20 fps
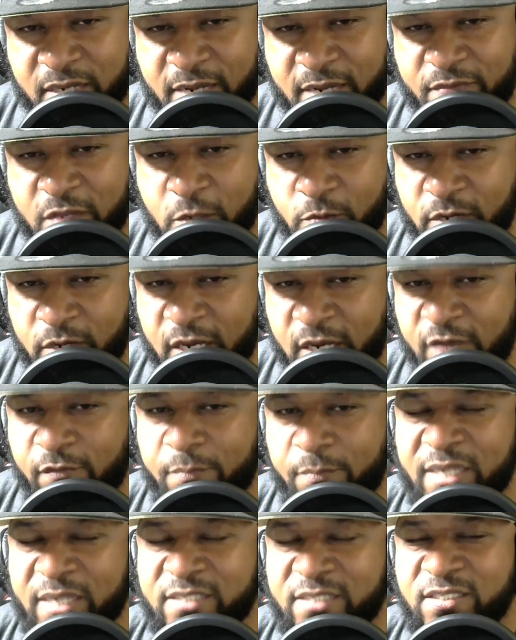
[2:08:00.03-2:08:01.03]
I think we gave
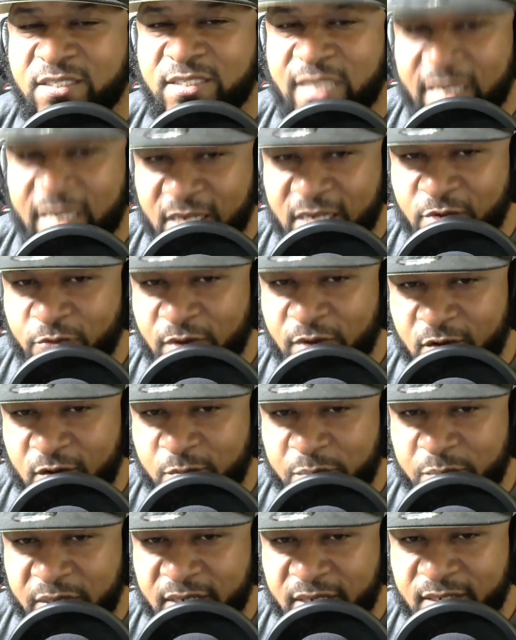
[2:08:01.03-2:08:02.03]
up our
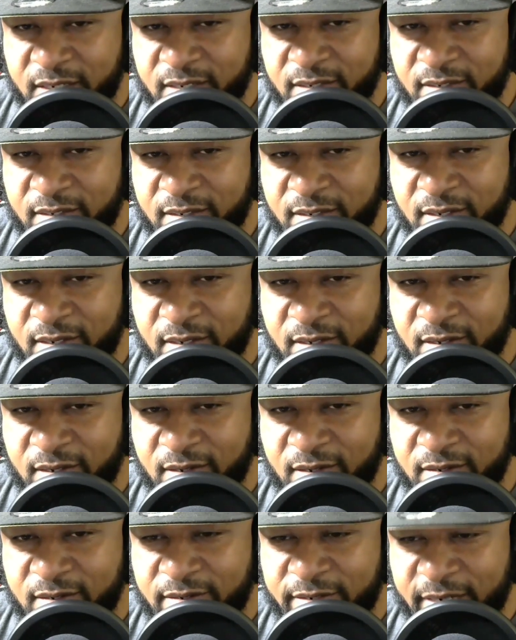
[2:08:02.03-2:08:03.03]
second-round pick
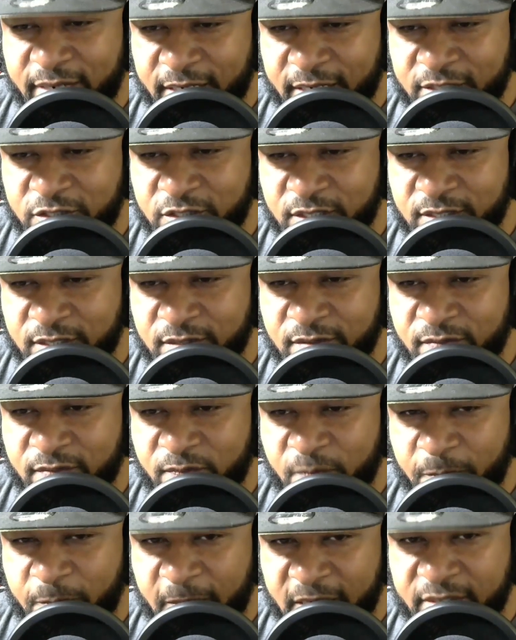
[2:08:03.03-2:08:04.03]
next year.
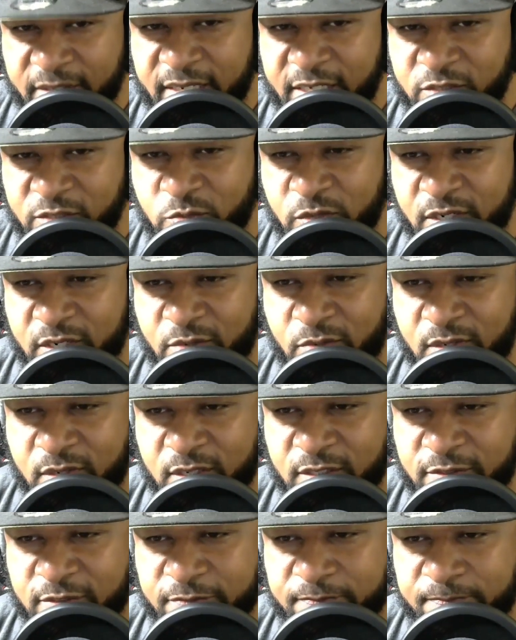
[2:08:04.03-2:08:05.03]
I think that's what it
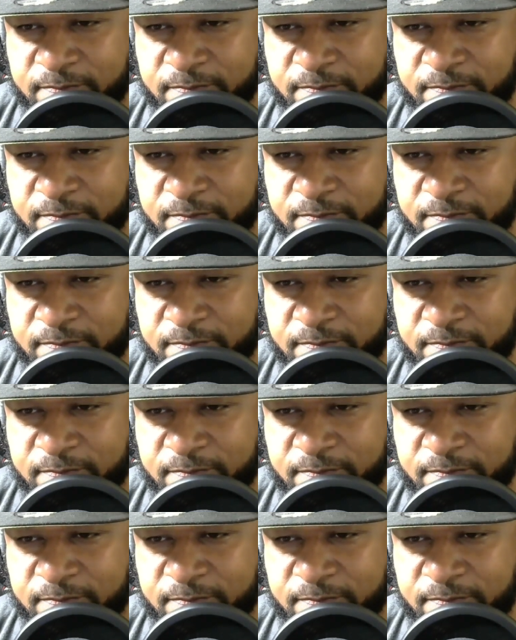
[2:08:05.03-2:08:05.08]
was.